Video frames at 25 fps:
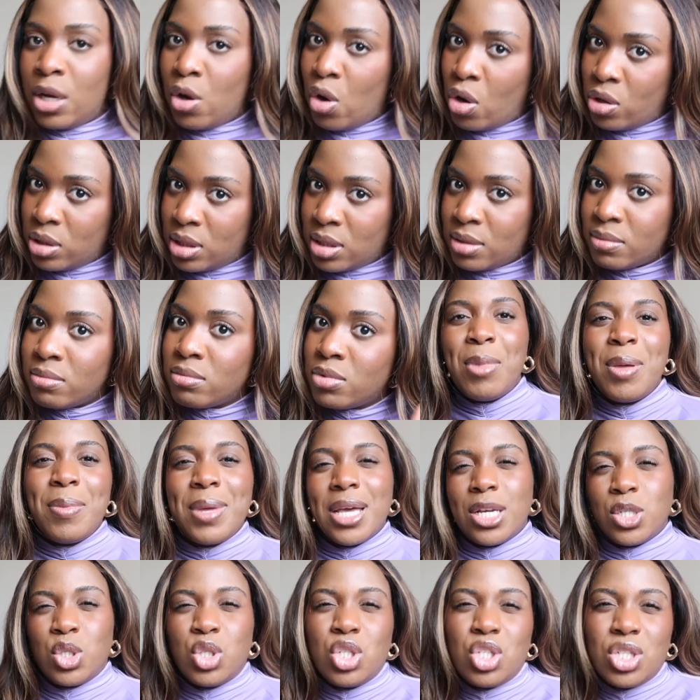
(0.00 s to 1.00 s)
a lot.
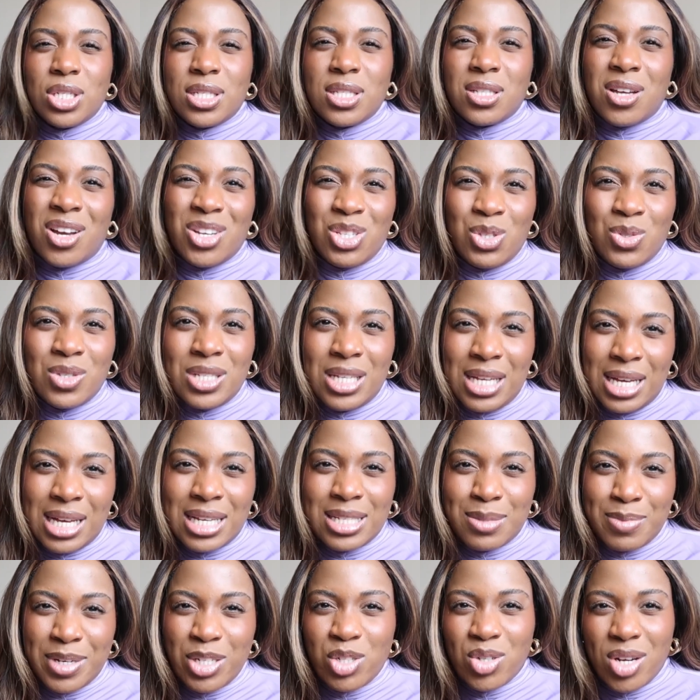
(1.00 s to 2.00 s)
Maybe I should just start using it
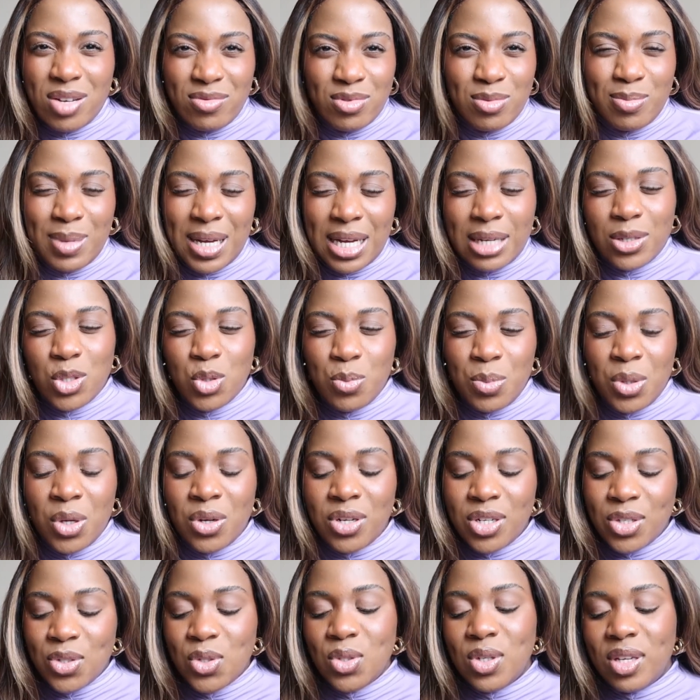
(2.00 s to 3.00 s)
as my travel bag, to be
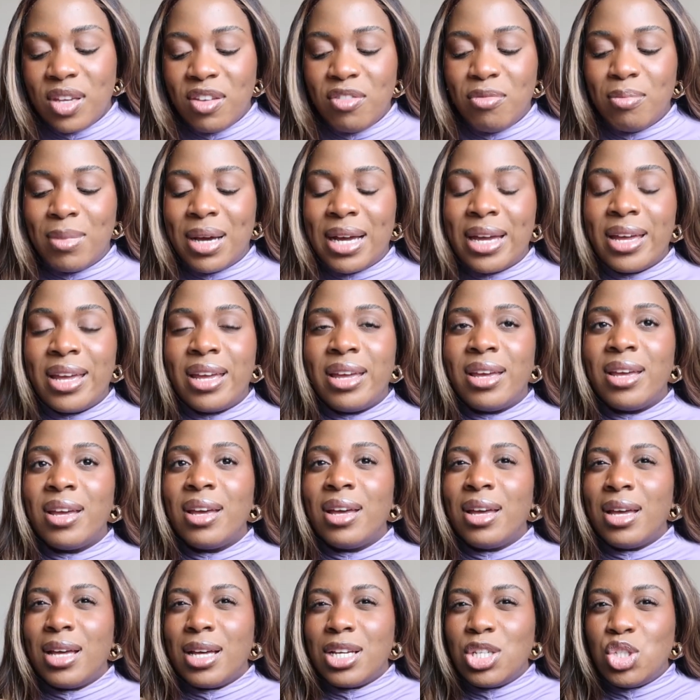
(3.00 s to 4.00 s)
honest, to give my
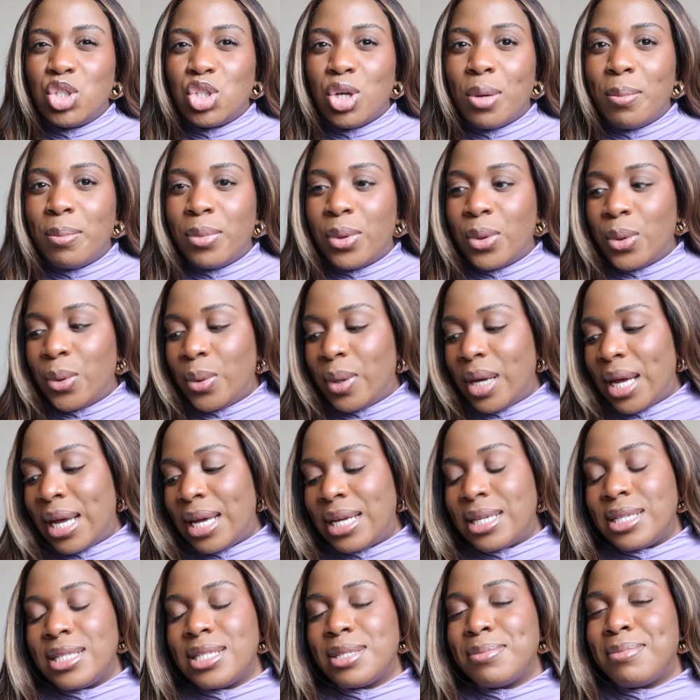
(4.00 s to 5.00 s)
jumbo
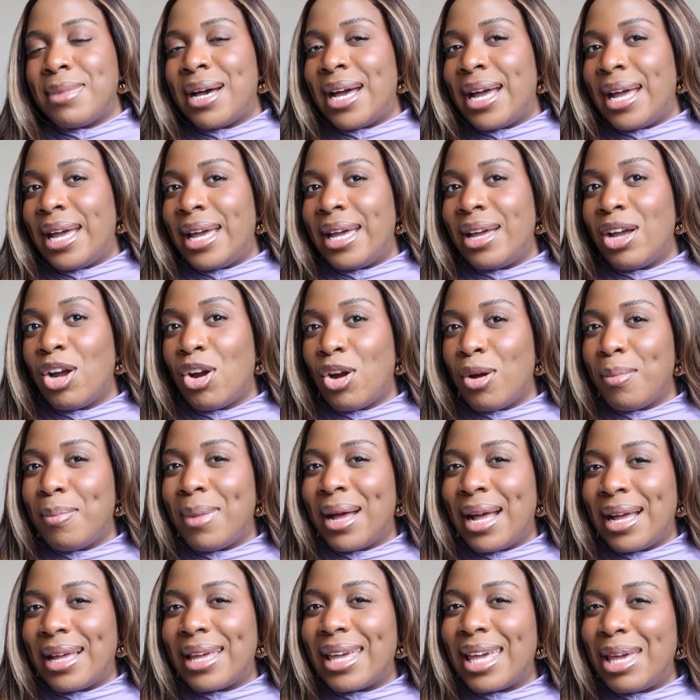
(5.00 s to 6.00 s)
and my her
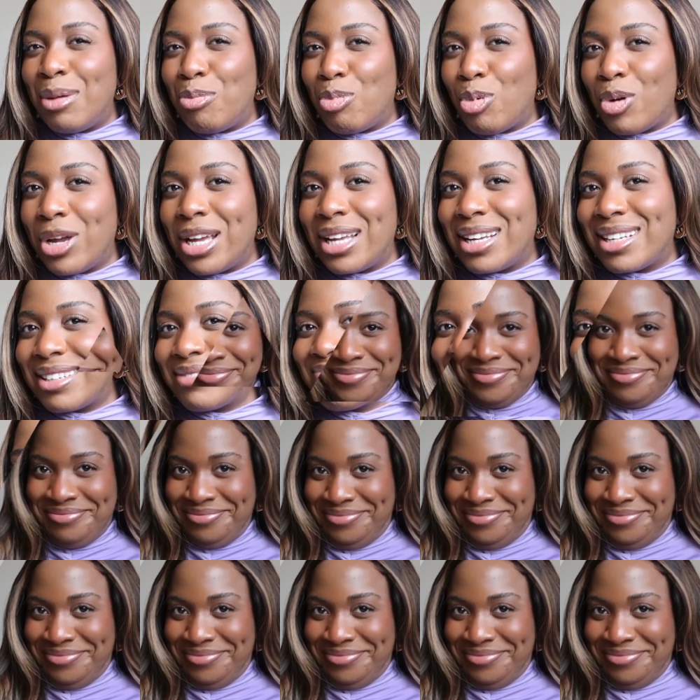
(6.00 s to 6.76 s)
bag a break.